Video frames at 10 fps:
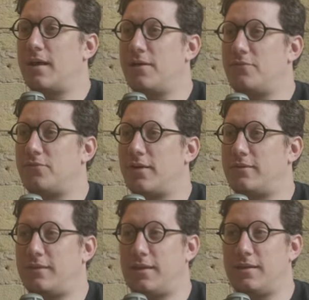I've
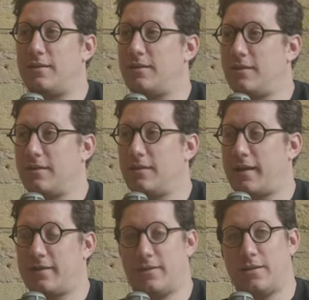seen,
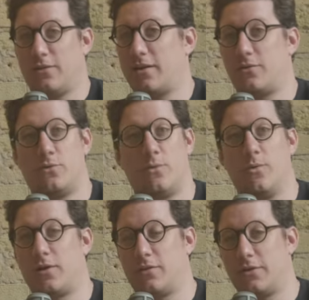like I said, a lot of cool
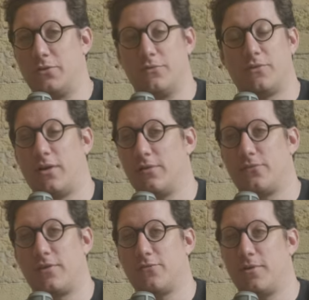work, a lot of cool
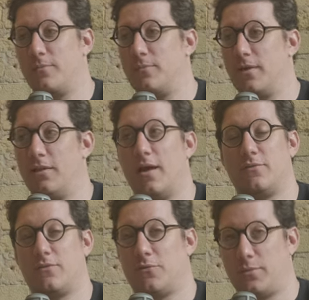photography from a lot
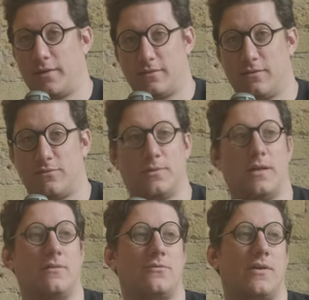of different places, from a
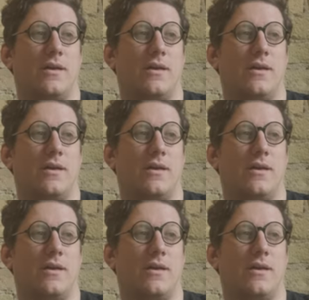lot of